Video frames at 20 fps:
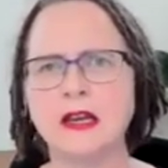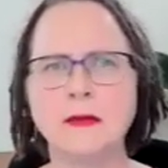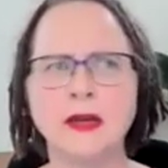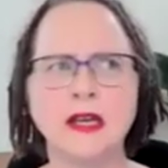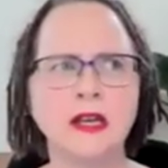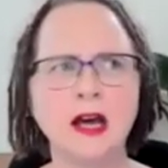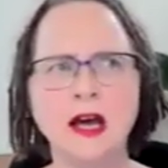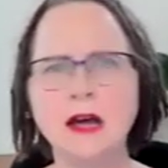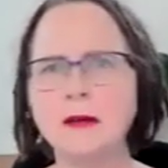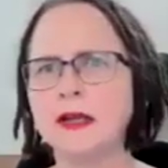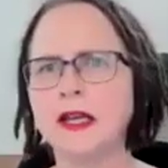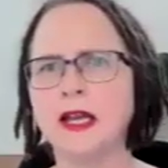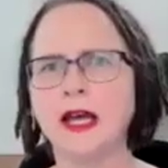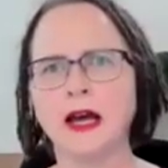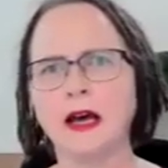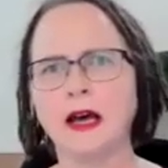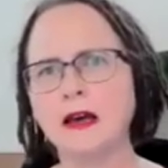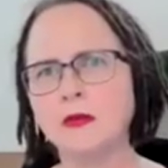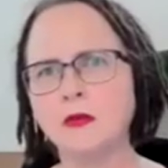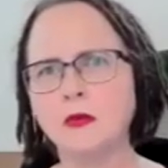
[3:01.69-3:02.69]
I mean, I'm
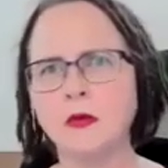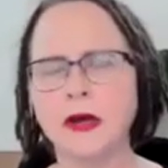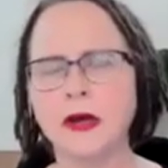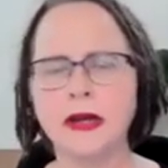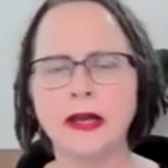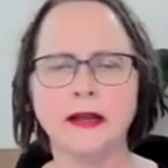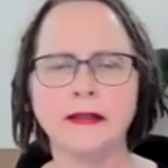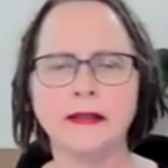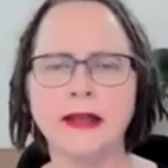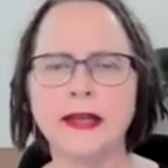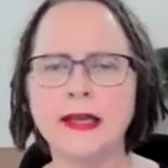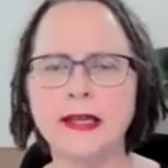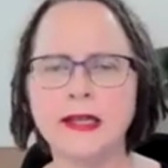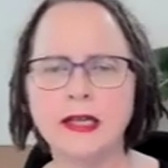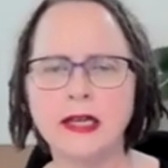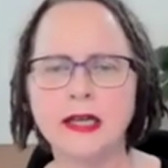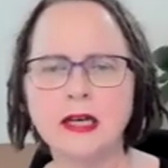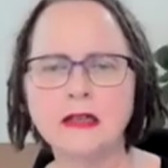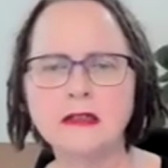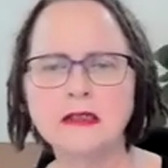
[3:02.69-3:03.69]
allowed. Why aren't they
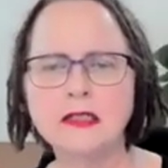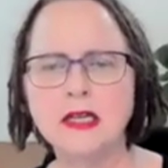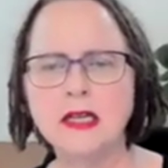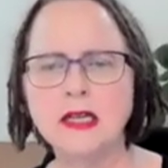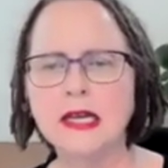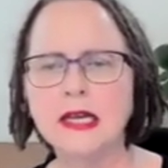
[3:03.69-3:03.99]
allowed?